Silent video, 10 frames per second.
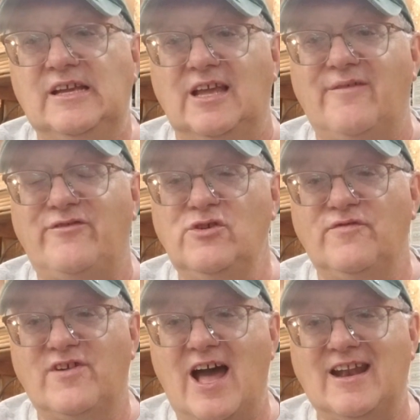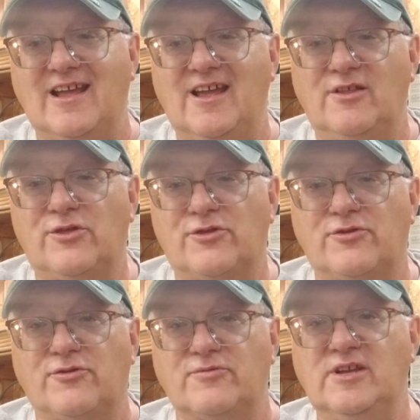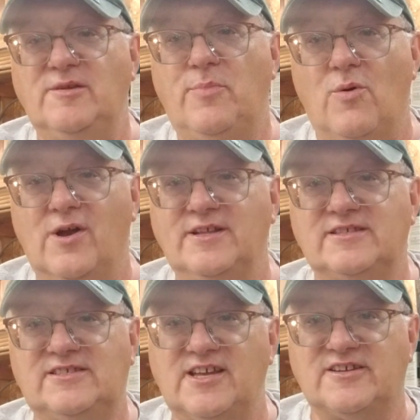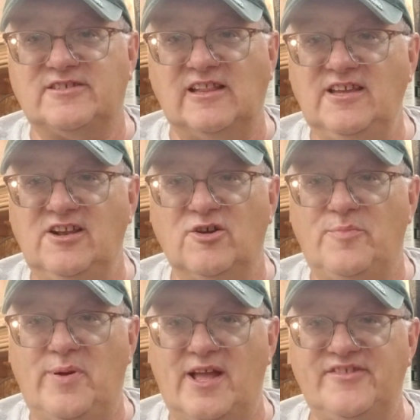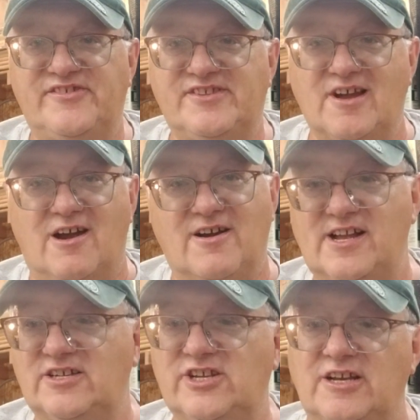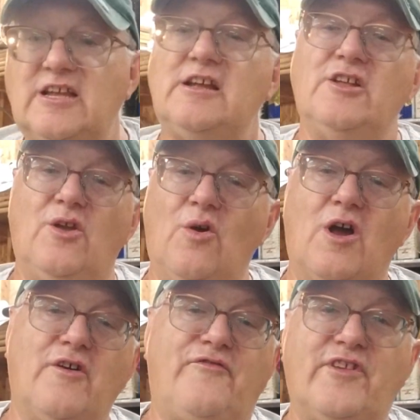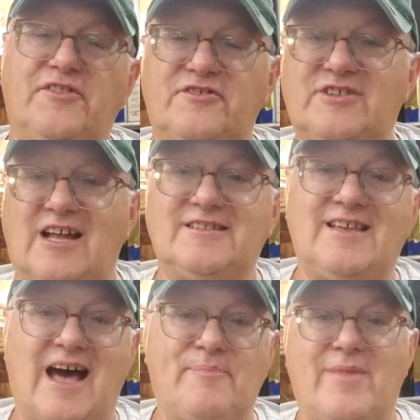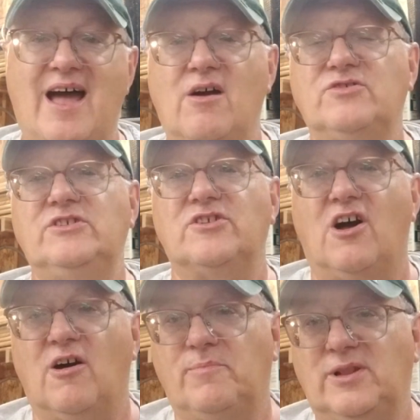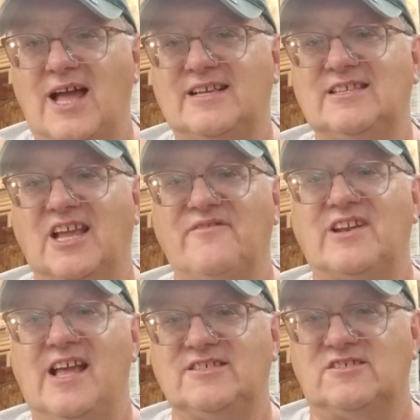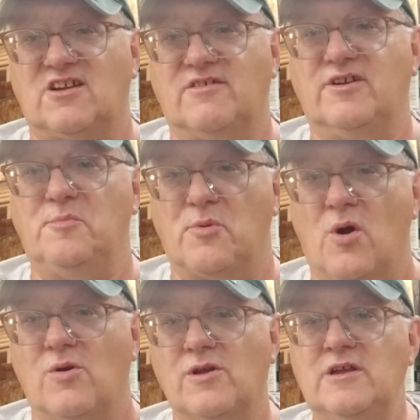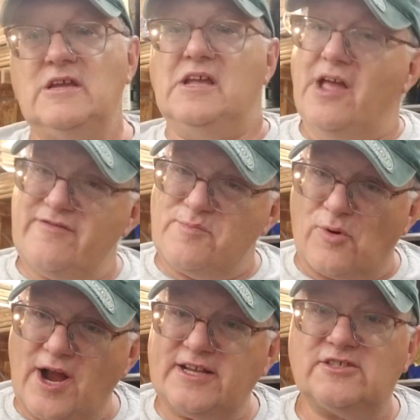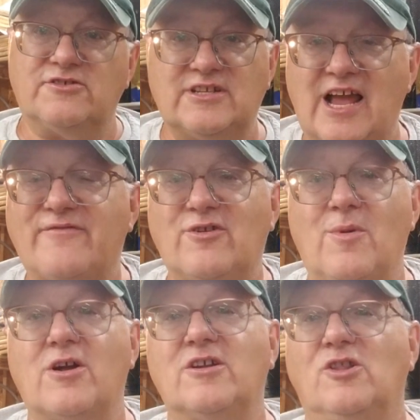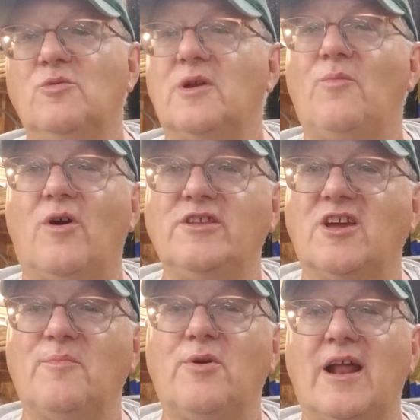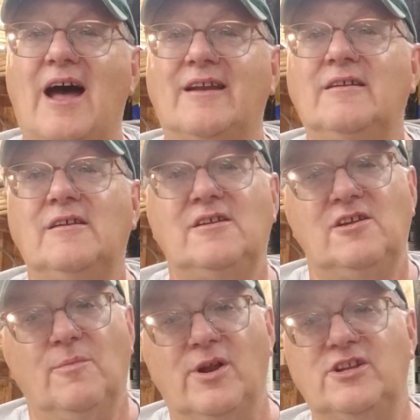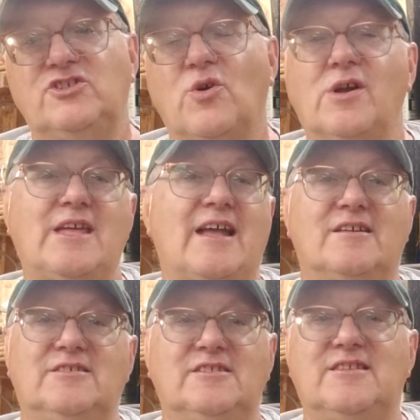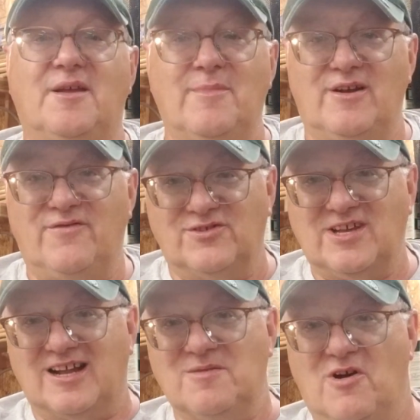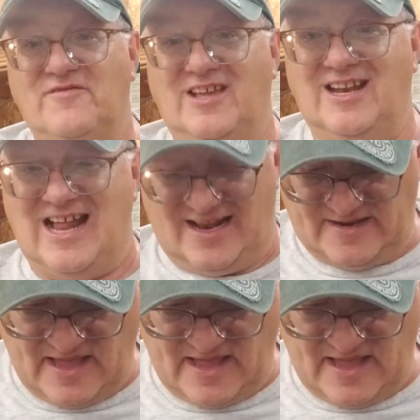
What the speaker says: If you've got a 3.6 liter Penn-Star engine, the oil filter's on top, the housing's all plastic if it hasn't already broke. If it breaks, there's an aftermarket aluminum one you can put on, but enjoy that because the intake manifold's got to come off to get it on.